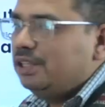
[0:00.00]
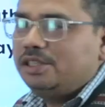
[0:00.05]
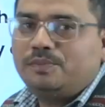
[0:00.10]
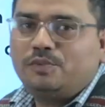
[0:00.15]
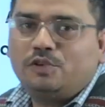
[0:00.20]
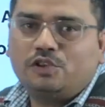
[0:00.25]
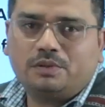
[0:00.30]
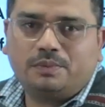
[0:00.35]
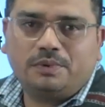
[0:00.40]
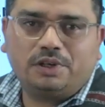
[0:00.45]
is a
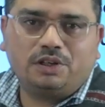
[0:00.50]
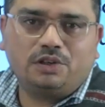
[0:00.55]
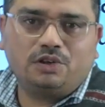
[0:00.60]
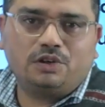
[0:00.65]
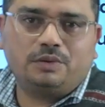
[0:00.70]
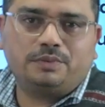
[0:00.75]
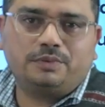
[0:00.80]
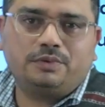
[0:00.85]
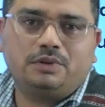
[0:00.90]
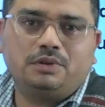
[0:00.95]
possibility
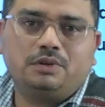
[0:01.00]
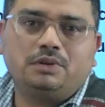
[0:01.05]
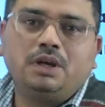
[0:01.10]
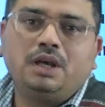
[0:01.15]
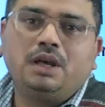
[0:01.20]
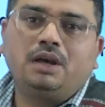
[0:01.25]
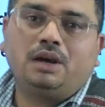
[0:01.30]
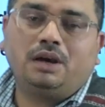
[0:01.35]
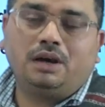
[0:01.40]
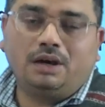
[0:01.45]
of
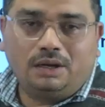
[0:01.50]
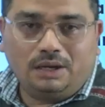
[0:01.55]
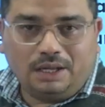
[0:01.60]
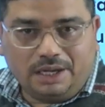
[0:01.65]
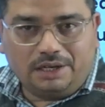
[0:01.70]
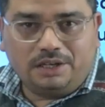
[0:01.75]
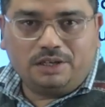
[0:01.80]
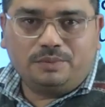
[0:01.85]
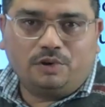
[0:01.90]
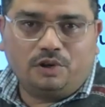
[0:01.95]

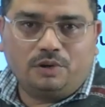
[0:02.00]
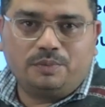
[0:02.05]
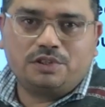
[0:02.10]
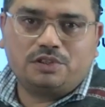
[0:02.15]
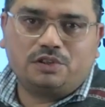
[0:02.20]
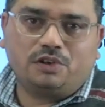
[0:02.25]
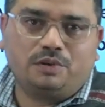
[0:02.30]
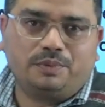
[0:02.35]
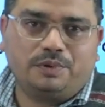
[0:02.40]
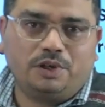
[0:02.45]
likely
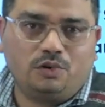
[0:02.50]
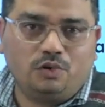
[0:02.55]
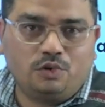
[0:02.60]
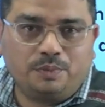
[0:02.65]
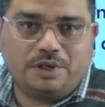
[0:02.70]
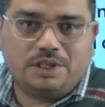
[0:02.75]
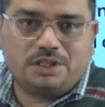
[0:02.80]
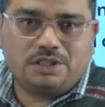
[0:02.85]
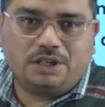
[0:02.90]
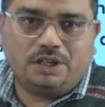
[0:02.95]
formation of a low
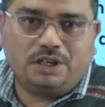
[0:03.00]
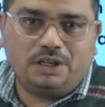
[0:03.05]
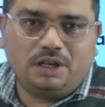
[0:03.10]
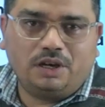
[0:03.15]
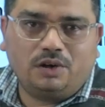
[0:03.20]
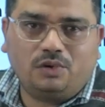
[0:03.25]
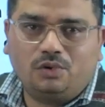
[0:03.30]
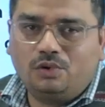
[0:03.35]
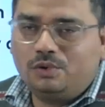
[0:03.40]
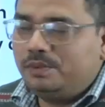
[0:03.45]
pressure
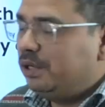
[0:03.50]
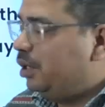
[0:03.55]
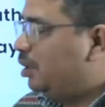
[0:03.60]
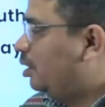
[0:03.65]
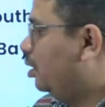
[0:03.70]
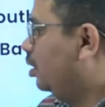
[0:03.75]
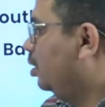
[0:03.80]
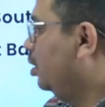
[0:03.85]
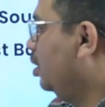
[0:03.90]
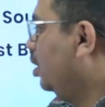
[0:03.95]
area
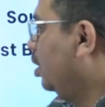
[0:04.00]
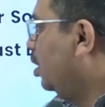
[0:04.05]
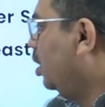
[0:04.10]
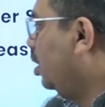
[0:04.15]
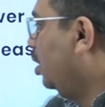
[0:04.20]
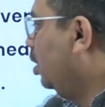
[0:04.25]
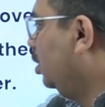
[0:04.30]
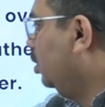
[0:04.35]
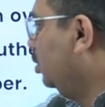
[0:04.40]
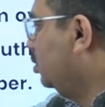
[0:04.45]
over
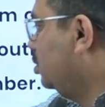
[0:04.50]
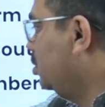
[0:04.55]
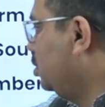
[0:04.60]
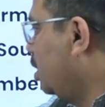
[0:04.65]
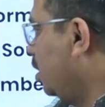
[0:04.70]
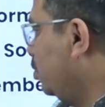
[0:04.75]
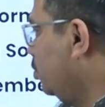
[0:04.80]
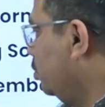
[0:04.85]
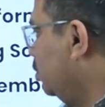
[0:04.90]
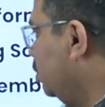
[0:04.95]

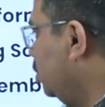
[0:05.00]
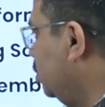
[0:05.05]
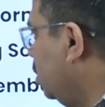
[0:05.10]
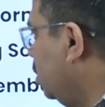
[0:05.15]
South